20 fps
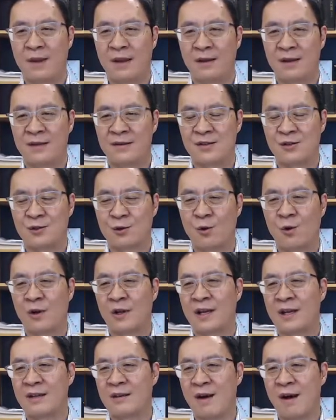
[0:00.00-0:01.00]

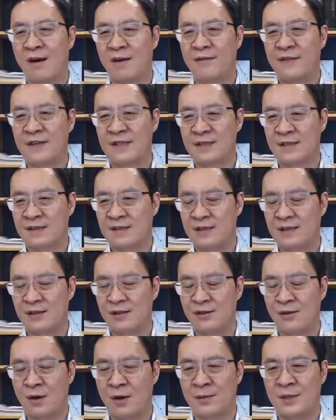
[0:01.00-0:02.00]
installed in offices,
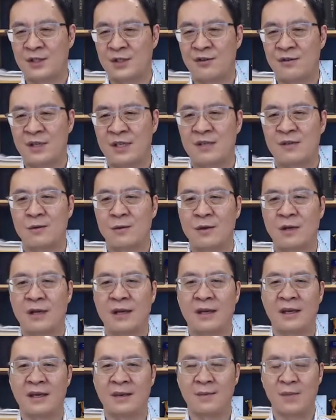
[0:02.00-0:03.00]
in dormitories, or
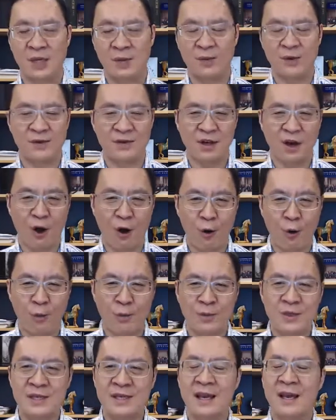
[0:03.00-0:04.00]
in people's
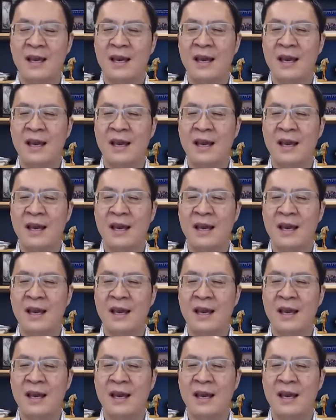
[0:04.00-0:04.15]
homes,